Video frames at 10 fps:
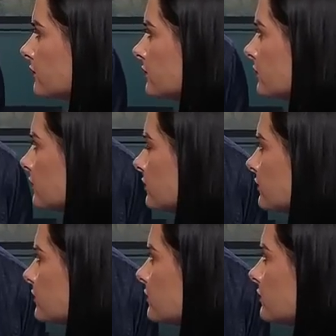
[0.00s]

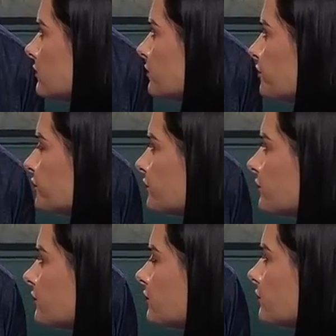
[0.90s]

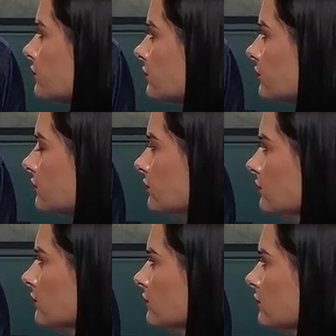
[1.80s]

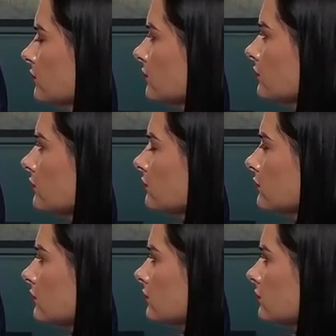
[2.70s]

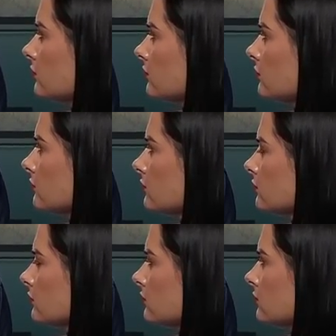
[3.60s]

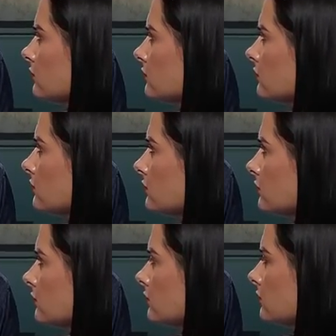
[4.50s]

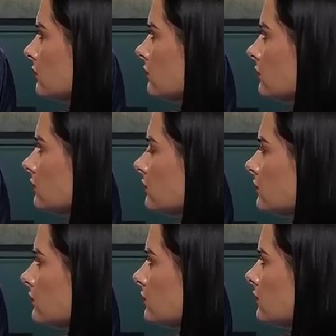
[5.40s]

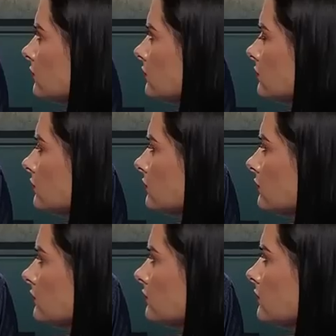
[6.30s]

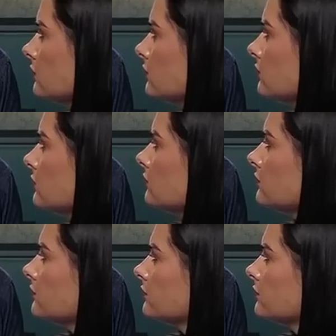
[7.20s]
No words are spoken by the person on screen.